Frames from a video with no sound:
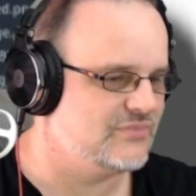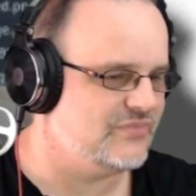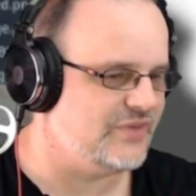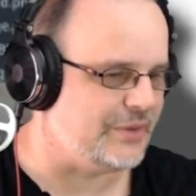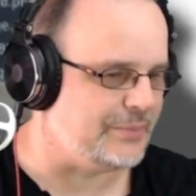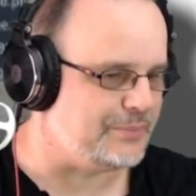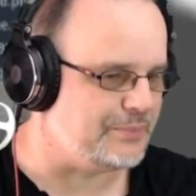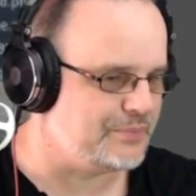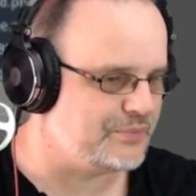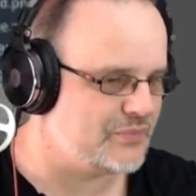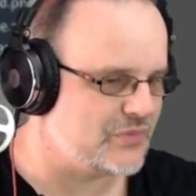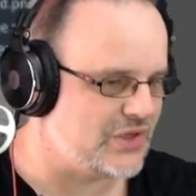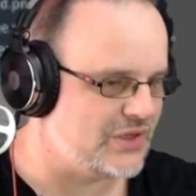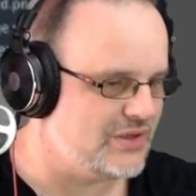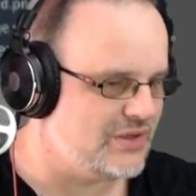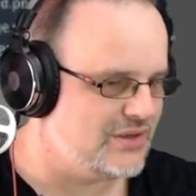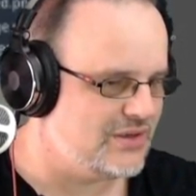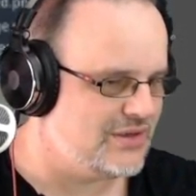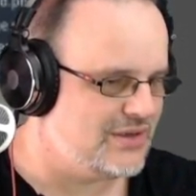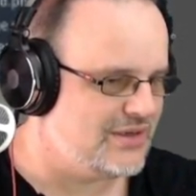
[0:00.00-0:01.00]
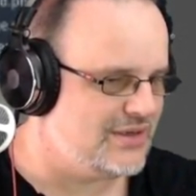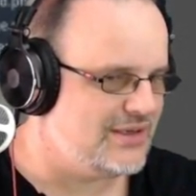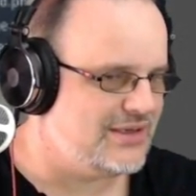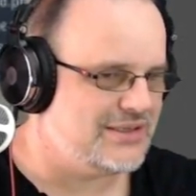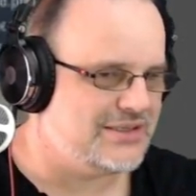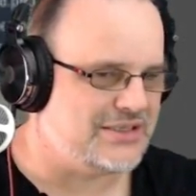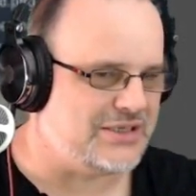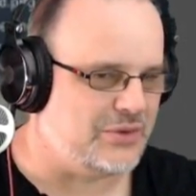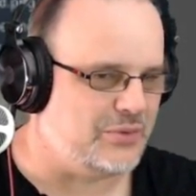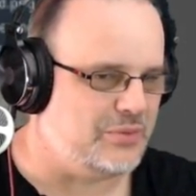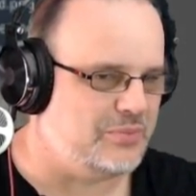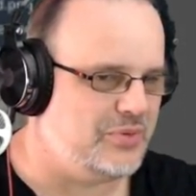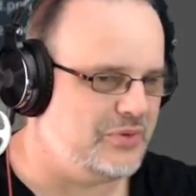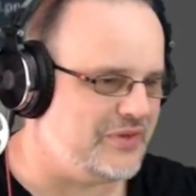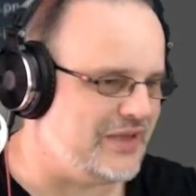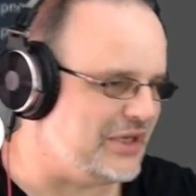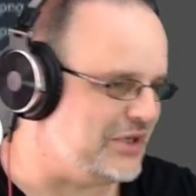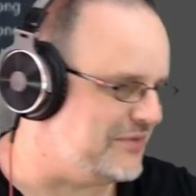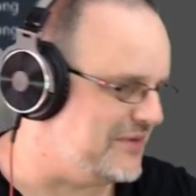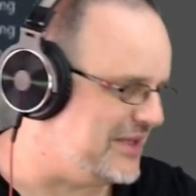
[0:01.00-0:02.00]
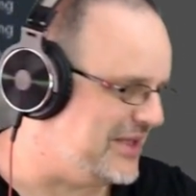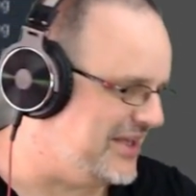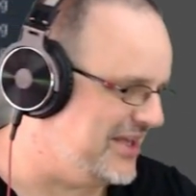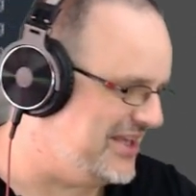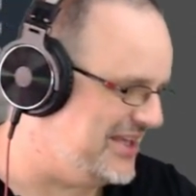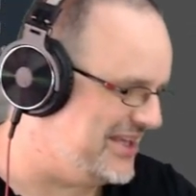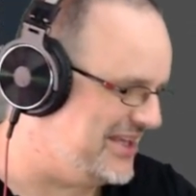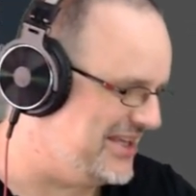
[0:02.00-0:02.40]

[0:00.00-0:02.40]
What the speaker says: Right. So we'll put that over there.